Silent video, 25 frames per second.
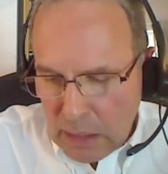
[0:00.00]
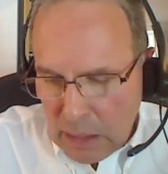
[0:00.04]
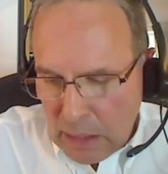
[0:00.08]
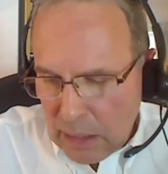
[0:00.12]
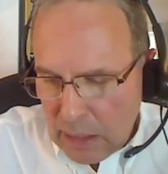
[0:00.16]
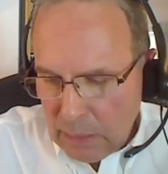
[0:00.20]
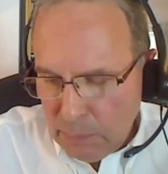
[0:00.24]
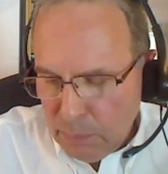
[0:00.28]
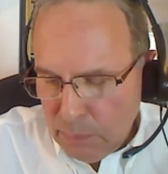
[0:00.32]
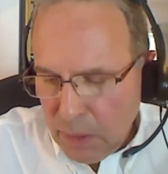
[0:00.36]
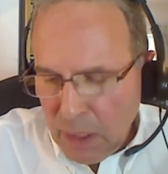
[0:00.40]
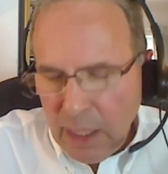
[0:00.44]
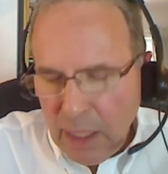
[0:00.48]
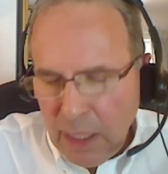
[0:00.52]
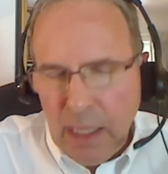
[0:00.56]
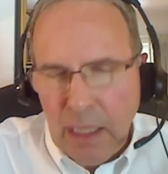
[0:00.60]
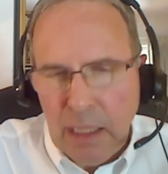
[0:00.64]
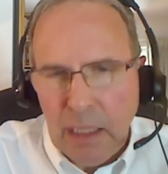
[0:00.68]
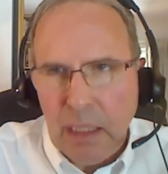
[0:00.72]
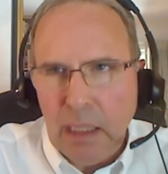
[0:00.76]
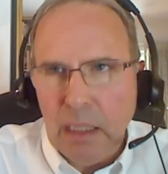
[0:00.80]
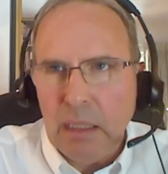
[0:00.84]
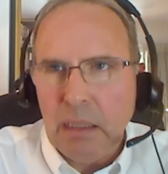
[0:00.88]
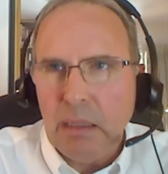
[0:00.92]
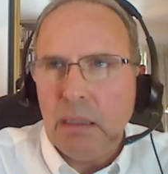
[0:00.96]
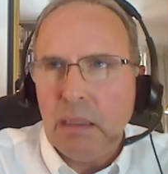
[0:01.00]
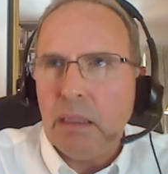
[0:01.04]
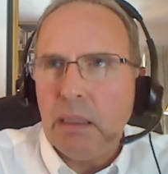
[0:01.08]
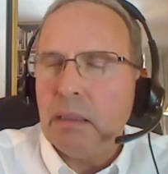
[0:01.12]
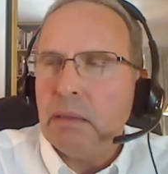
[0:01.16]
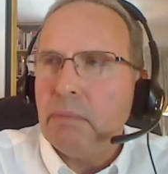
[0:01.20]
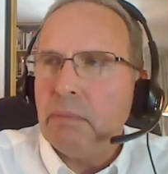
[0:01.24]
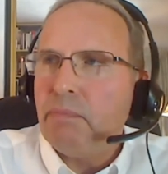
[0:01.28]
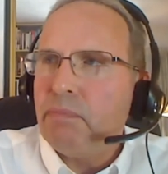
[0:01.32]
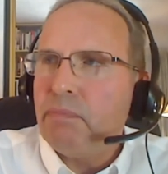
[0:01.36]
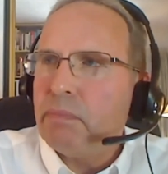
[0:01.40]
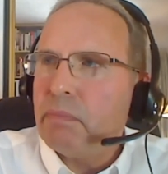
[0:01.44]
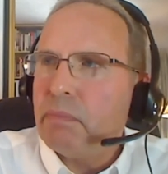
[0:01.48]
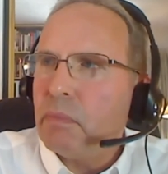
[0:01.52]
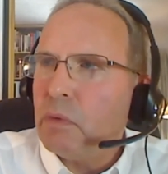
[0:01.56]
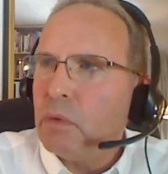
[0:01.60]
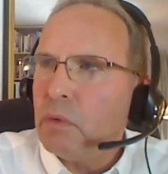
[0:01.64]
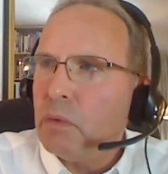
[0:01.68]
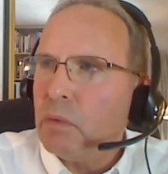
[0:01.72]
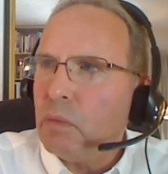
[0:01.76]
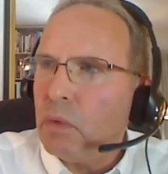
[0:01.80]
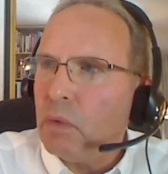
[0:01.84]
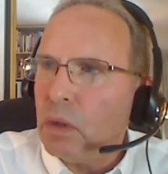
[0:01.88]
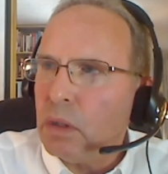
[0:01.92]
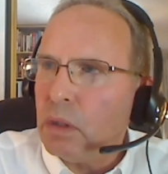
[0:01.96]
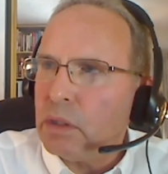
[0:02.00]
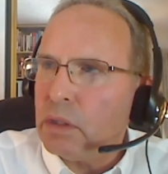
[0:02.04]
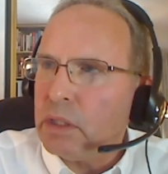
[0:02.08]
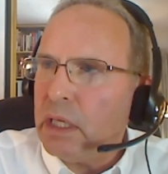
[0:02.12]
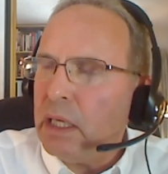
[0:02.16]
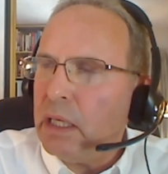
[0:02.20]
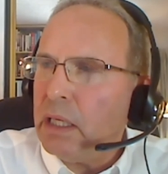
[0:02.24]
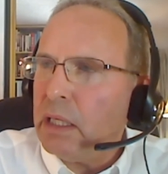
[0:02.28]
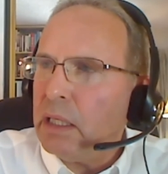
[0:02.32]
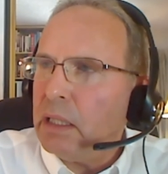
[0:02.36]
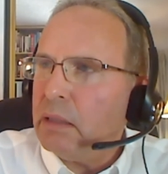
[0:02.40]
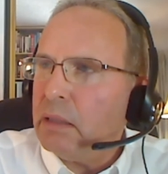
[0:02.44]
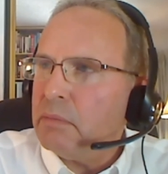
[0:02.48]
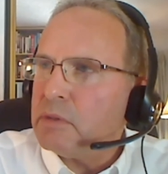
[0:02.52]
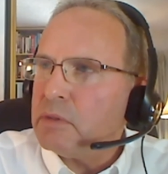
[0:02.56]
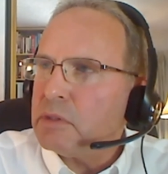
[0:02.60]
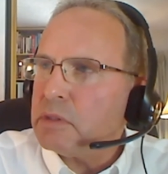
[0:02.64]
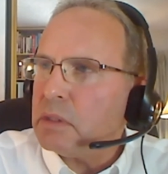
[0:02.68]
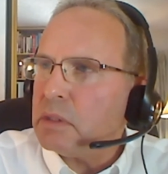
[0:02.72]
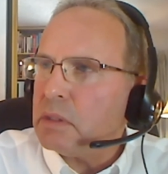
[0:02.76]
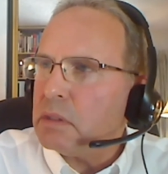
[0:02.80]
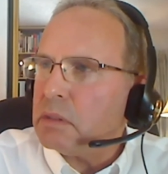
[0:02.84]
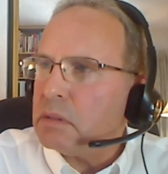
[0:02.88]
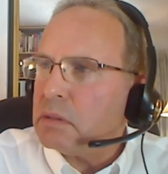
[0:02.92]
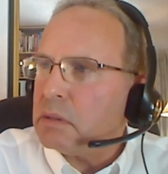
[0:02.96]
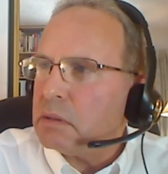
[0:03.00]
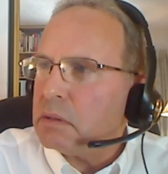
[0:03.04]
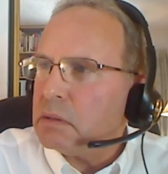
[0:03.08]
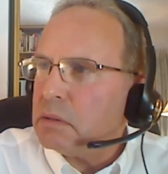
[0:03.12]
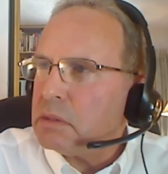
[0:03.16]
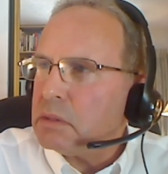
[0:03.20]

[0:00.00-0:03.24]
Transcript: and playing word games and